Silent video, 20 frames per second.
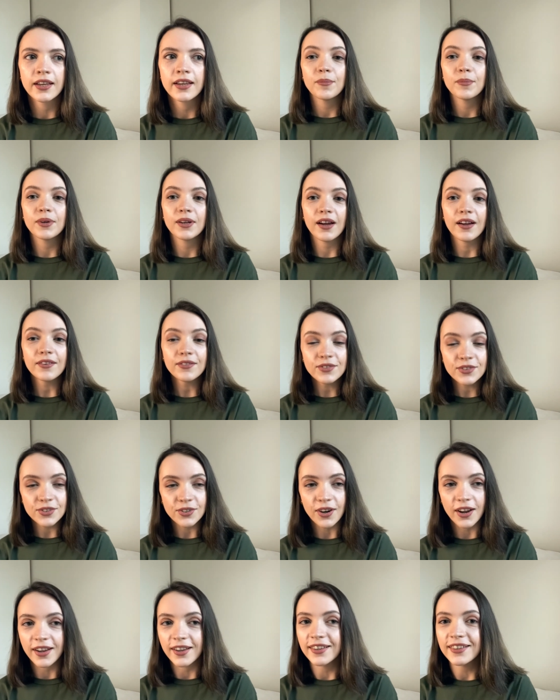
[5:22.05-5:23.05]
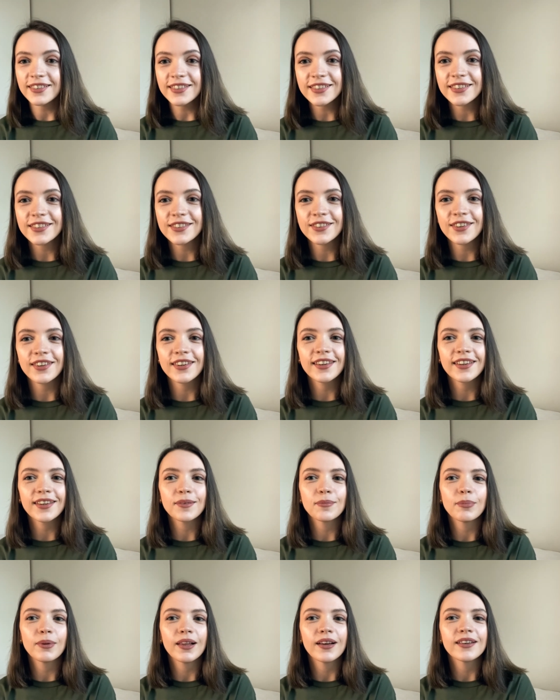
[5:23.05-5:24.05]
but I've tried
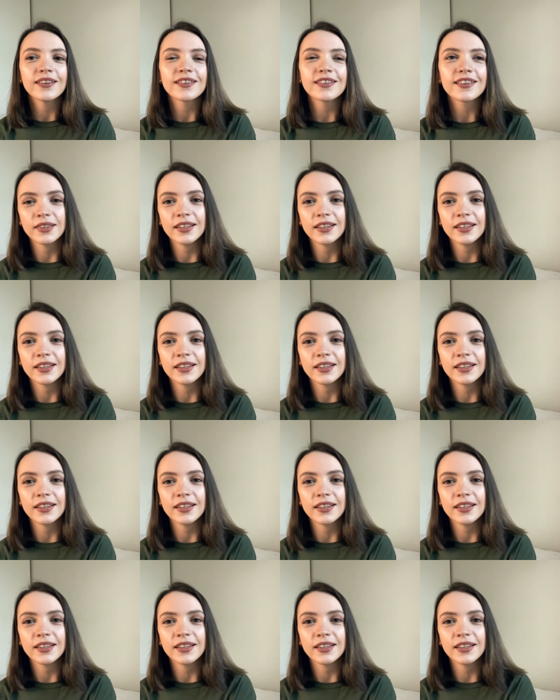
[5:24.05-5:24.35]
Duolingo Plus